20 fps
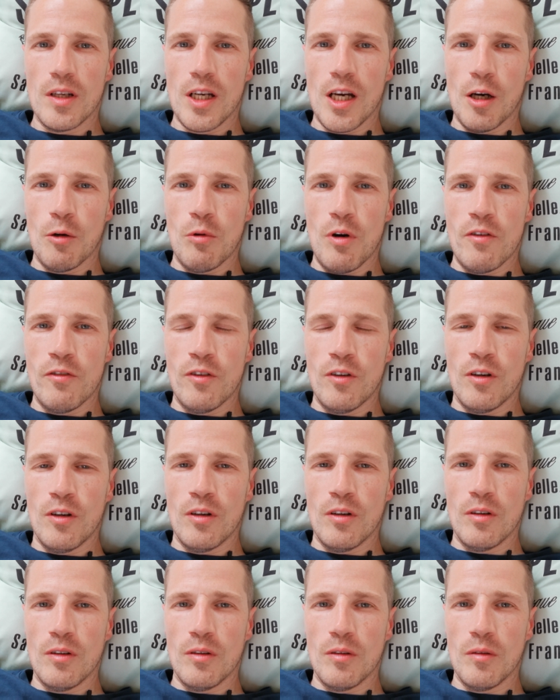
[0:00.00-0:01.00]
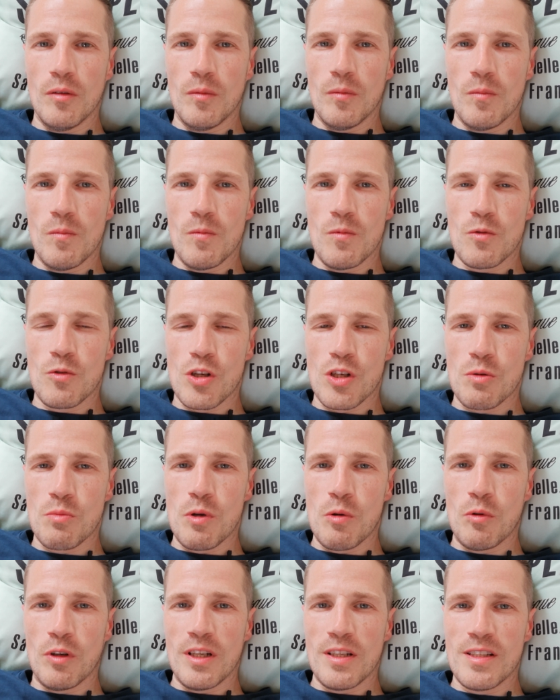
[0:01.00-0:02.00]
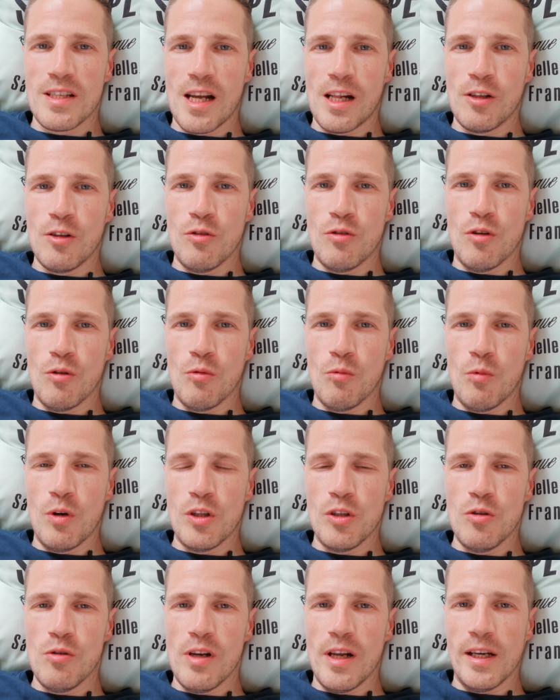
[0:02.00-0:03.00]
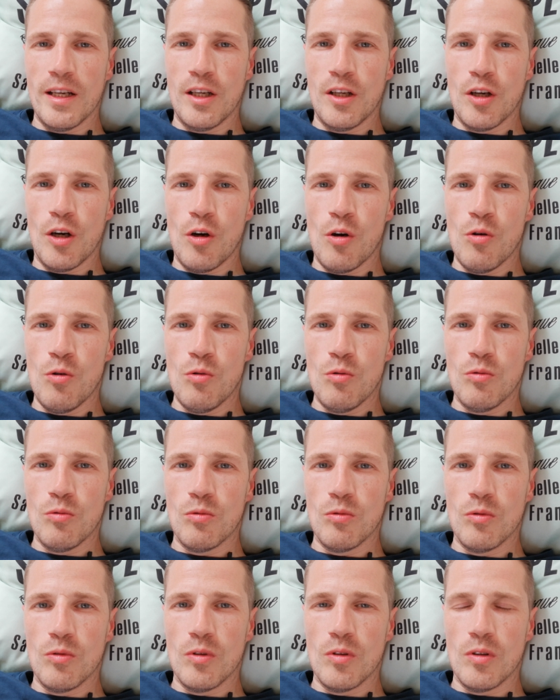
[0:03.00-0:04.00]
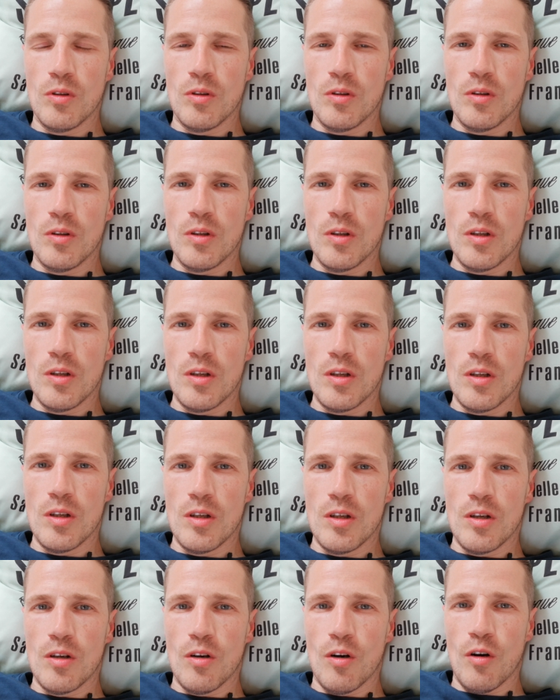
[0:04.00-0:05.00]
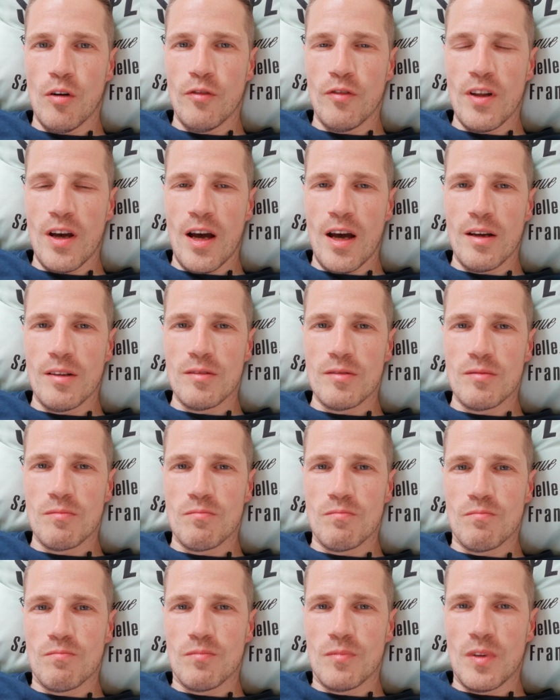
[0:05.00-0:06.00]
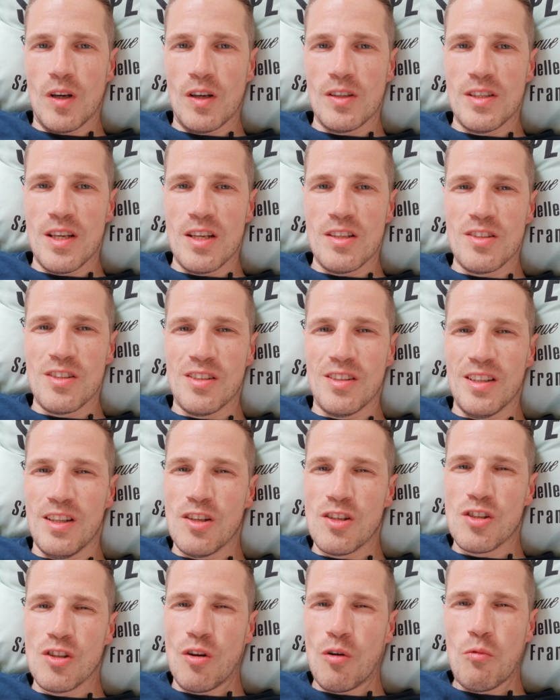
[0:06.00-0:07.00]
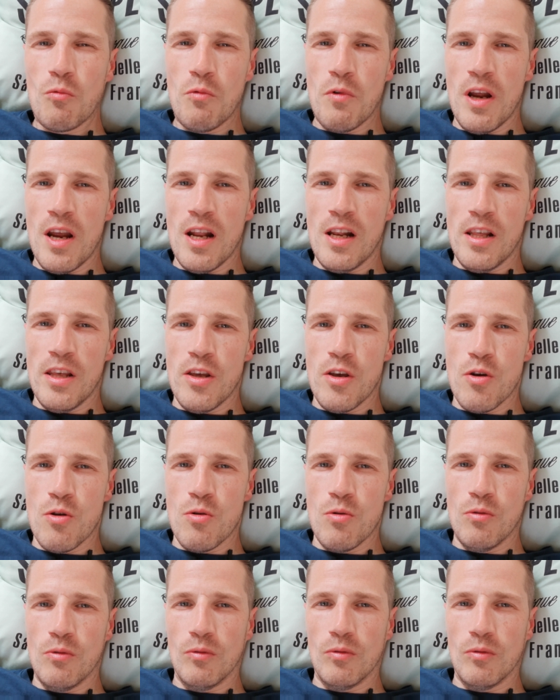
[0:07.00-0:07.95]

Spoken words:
However, trust me when I tell you that when you let go of that identity that's not really you,